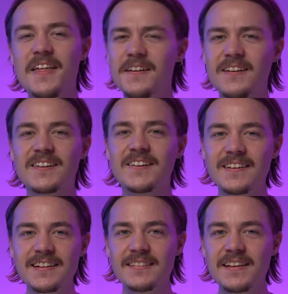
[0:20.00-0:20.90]
There are
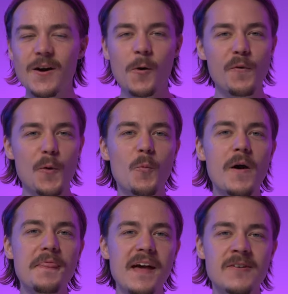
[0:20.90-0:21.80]
currently over
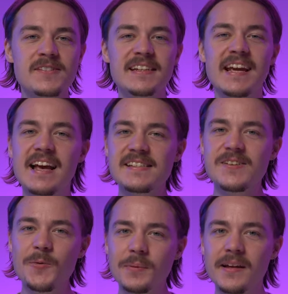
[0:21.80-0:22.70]
1,000
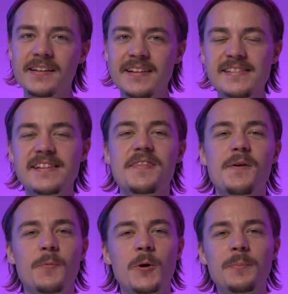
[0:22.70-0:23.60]
SEO plugins in the
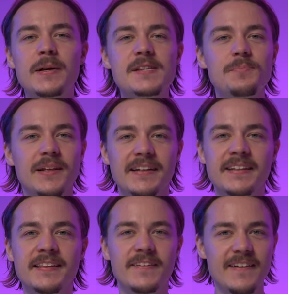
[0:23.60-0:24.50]
WordPress
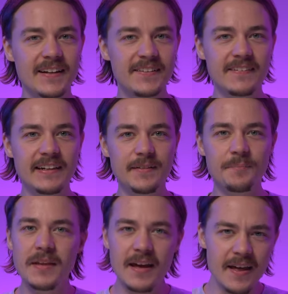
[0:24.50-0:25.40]
plugin directory,
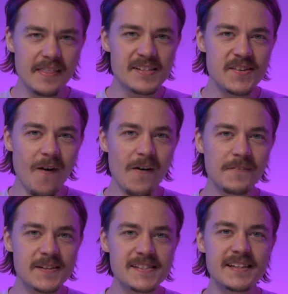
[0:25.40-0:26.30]
and that's
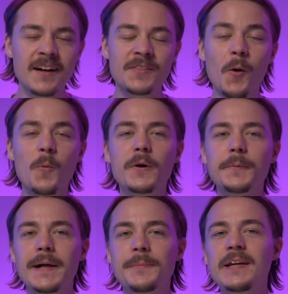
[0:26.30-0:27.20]
obviously an
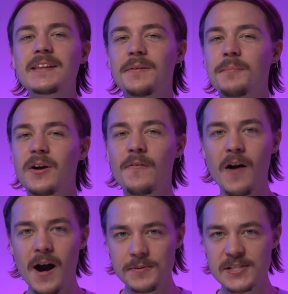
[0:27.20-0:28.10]
overwhelming number of
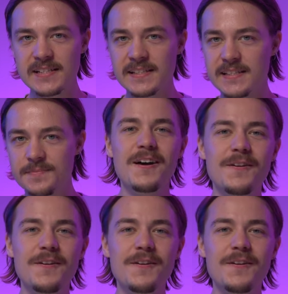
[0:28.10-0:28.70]
options.